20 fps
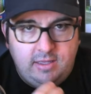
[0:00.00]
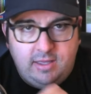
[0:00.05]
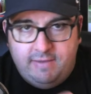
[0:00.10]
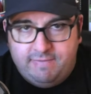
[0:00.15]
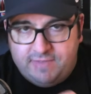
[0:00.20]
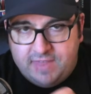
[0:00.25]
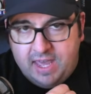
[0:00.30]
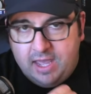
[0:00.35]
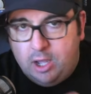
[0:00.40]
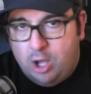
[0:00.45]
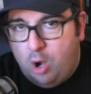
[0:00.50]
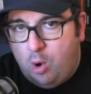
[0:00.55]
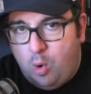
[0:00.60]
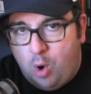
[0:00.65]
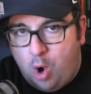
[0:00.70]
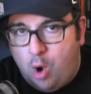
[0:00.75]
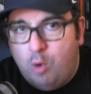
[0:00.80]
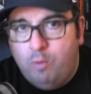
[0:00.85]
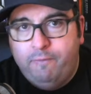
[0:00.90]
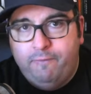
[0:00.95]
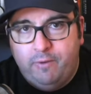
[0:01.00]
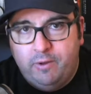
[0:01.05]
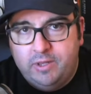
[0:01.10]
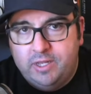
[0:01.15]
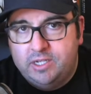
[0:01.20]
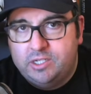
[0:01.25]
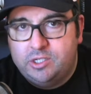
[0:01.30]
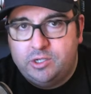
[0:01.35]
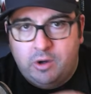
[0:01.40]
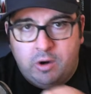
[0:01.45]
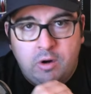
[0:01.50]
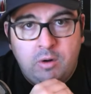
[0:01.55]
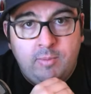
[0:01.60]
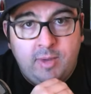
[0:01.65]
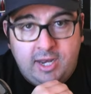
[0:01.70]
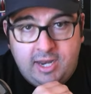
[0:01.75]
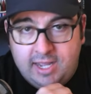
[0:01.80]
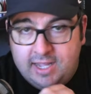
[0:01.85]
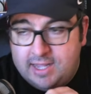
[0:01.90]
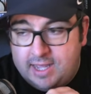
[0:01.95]
If they go 0 for this
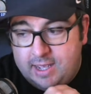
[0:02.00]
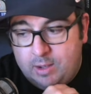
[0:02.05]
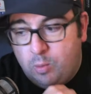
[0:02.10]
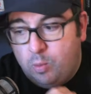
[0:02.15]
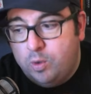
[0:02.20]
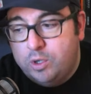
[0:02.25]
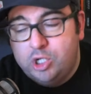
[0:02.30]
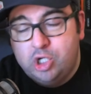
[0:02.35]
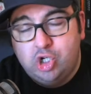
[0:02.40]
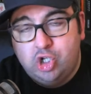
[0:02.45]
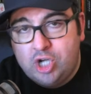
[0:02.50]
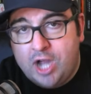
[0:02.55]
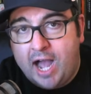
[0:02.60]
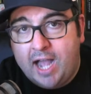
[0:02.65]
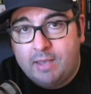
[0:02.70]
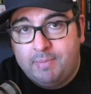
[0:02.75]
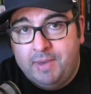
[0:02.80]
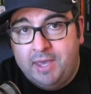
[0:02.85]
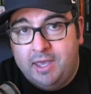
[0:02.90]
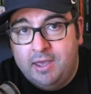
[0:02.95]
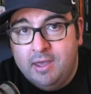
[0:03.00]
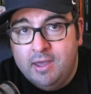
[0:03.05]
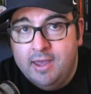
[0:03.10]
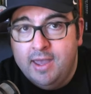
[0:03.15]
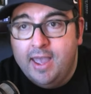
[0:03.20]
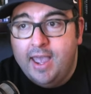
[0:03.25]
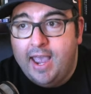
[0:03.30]
tournament, it wouldn't shock me.